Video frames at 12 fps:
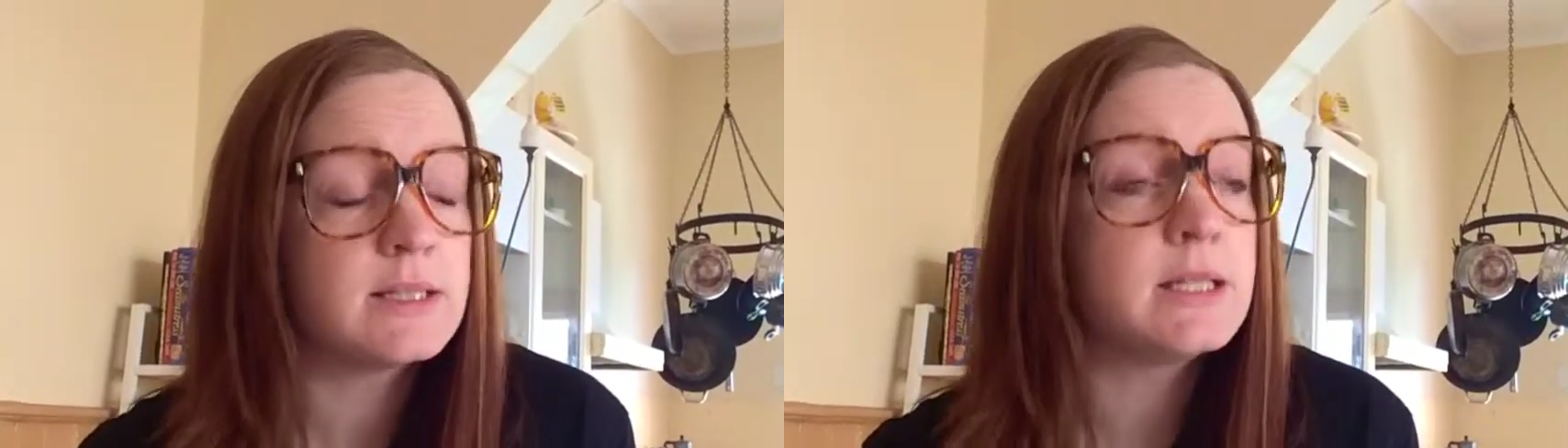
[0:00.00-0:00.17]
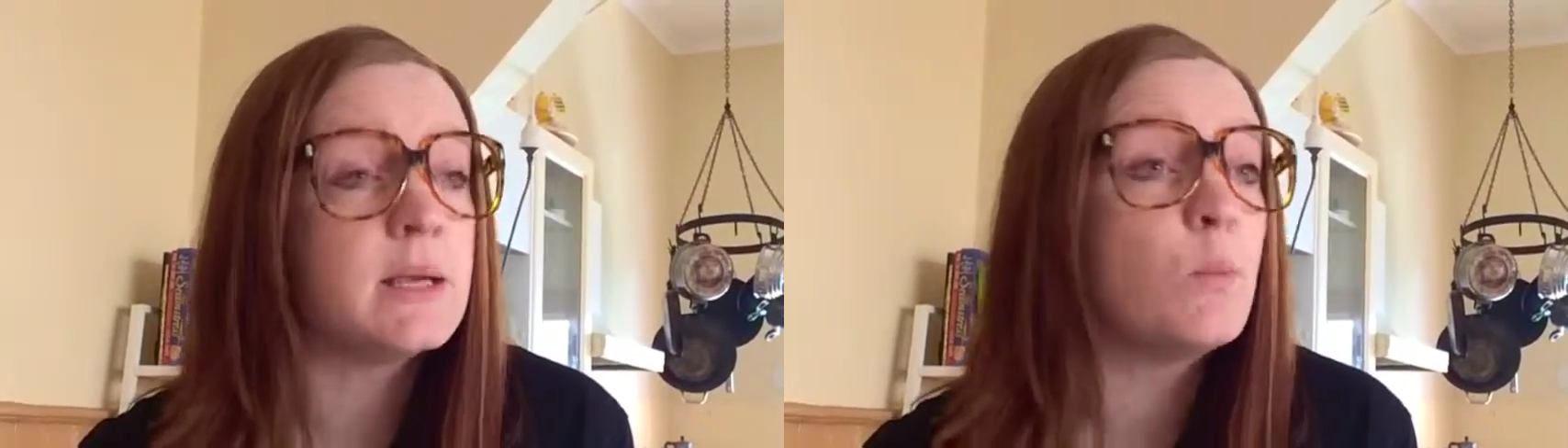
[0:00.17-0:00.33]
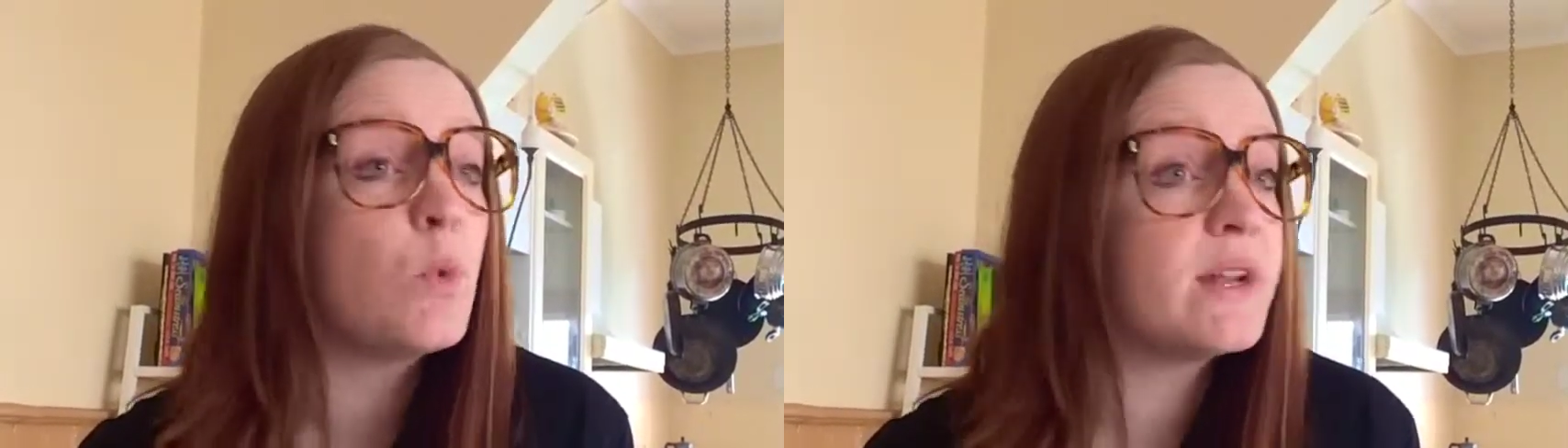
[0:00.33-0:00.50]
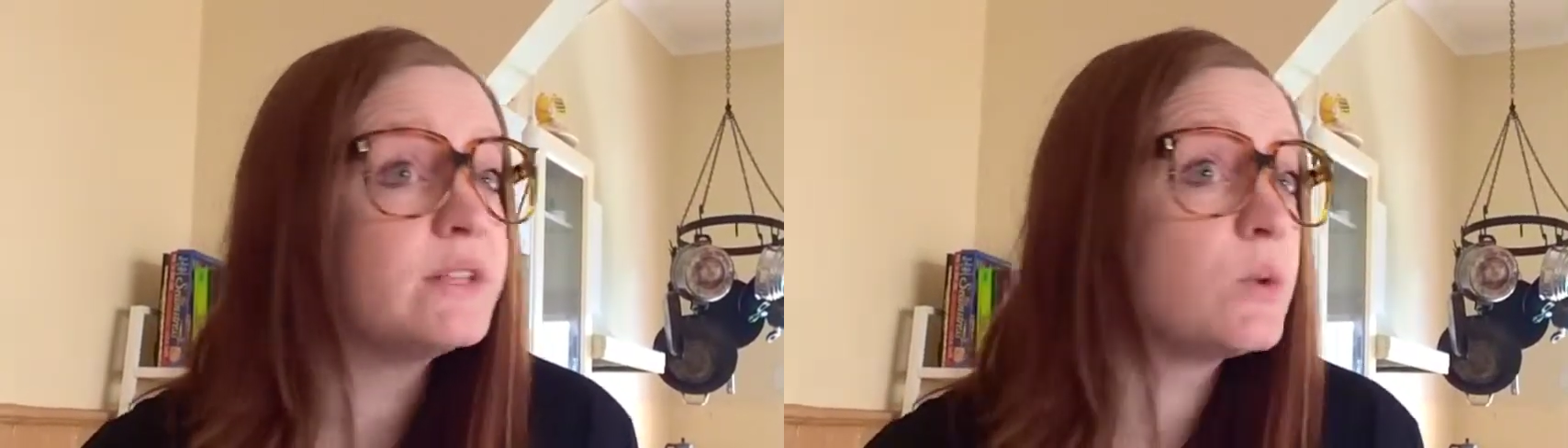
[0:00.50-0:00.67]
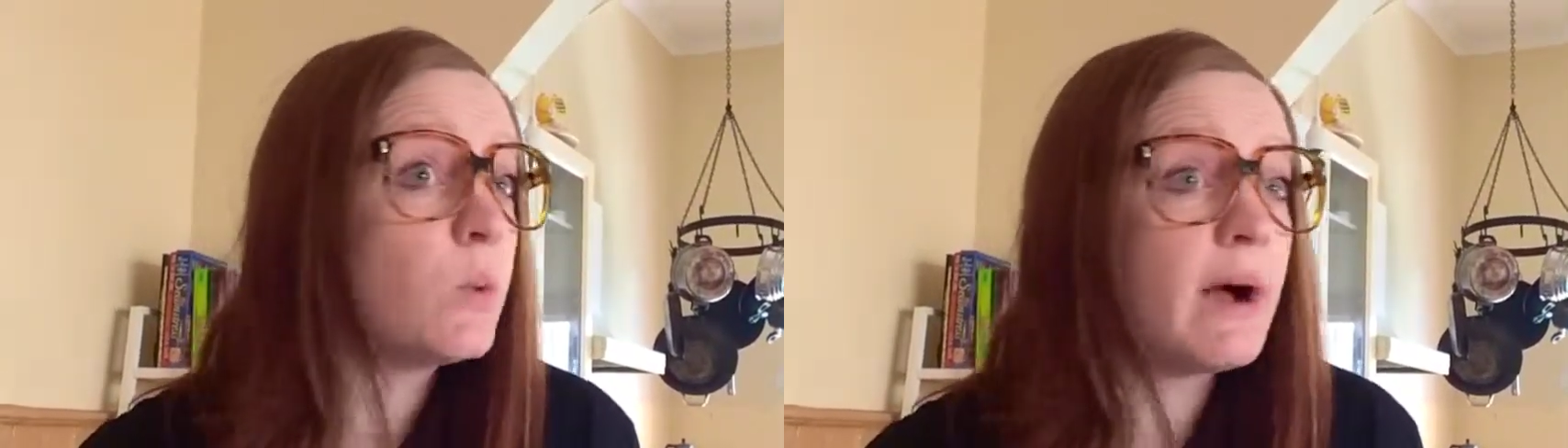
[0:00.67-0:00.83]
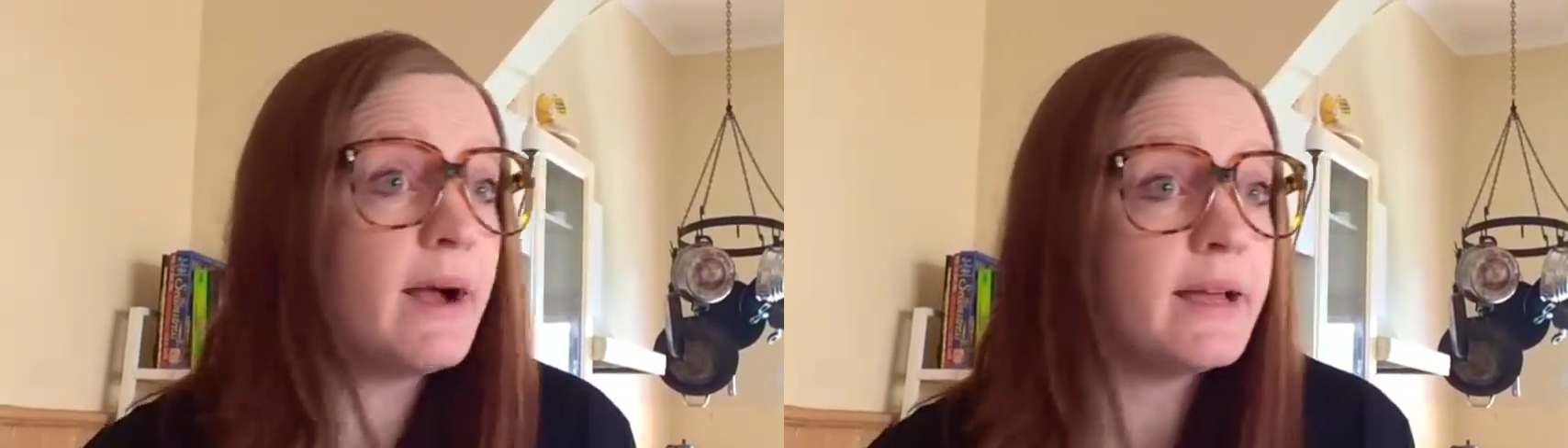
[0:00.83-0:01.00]
Tim went
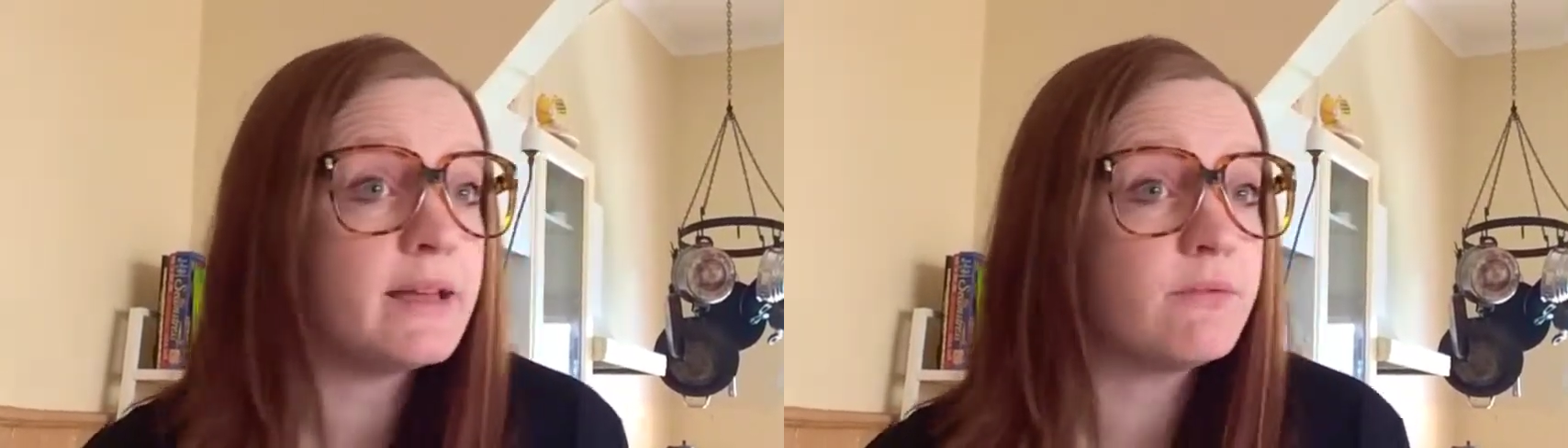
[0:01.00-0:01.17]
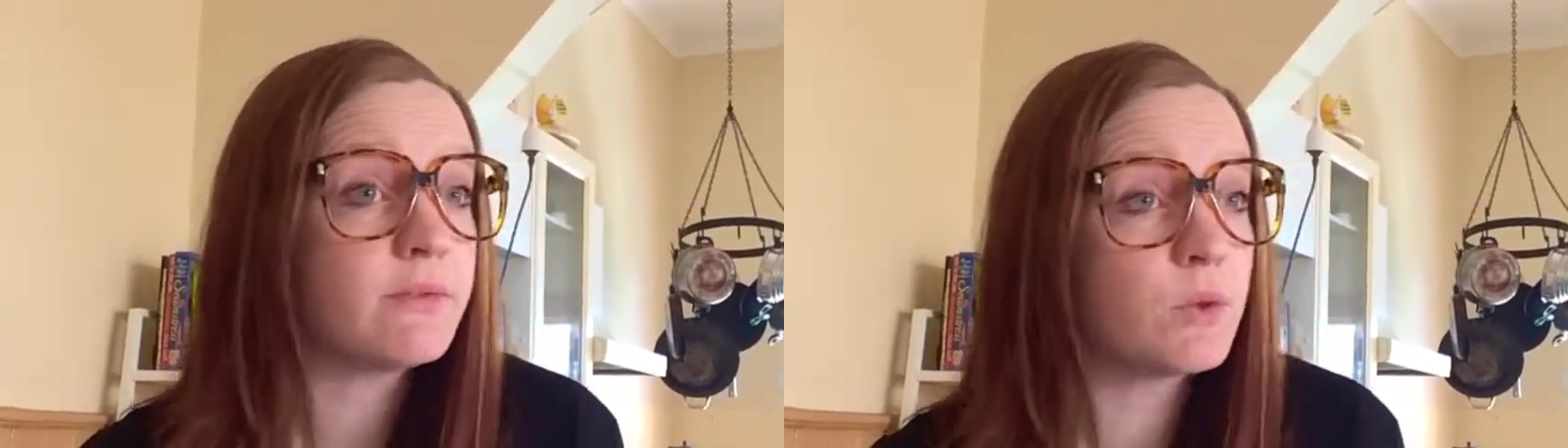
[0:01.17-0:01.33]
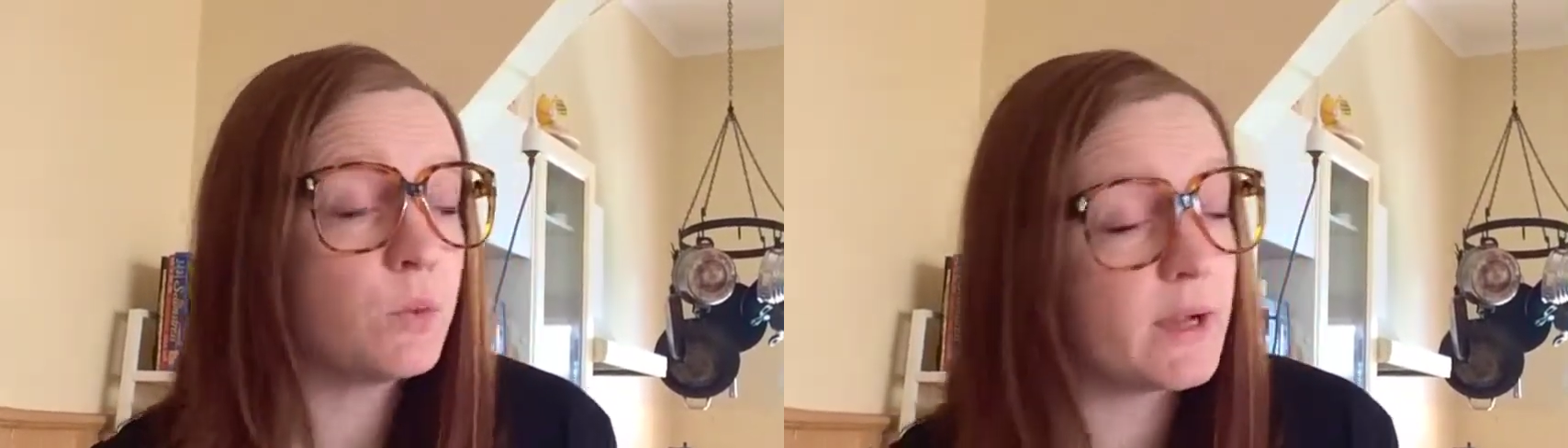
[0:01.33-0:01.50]
away for the